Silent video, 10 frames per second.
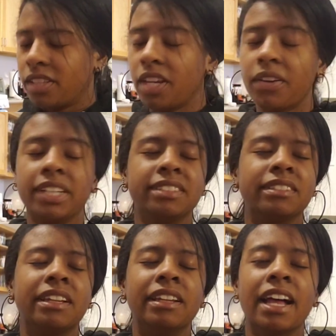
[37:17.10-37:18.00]
There is
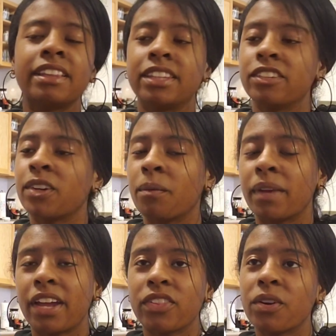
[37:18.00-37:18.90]
nothing from
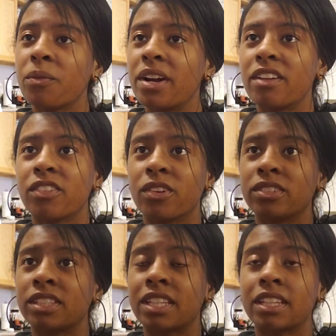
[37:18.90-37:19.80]
either one of
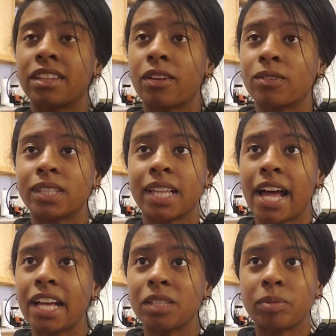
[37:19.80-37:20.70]
those
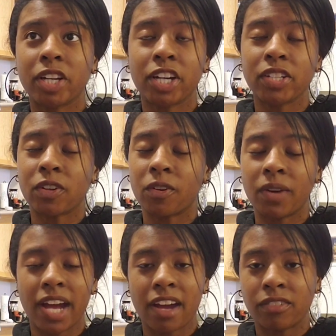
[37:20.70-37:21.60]
class periods or
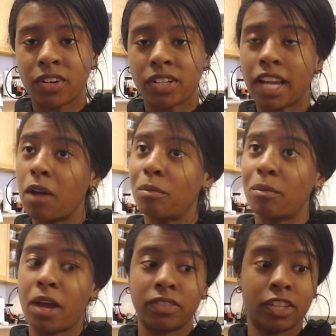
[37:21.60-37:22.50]
whatever.
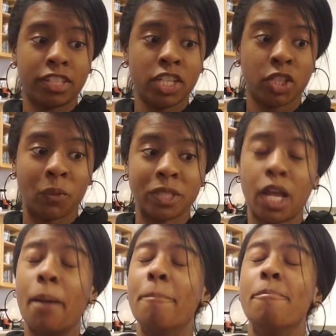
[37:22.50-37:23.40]
Now, the teacher was
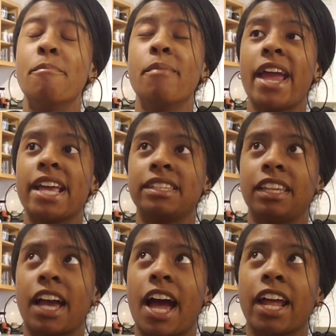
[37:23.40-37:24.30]

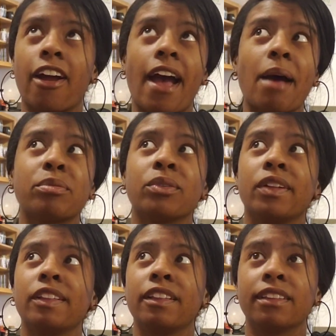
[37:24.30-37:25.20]
amazing. I
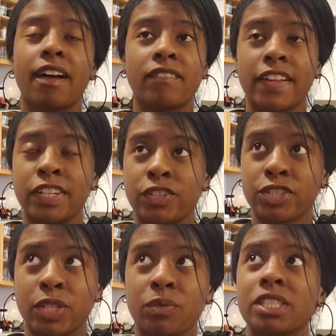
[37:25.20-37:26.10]
absolutely love that
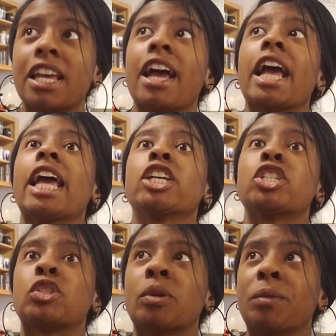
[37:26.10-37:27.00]
teacher. She was
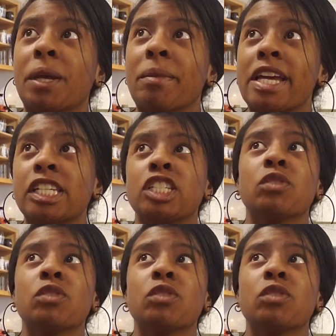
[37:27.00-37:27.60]
extremely amazing.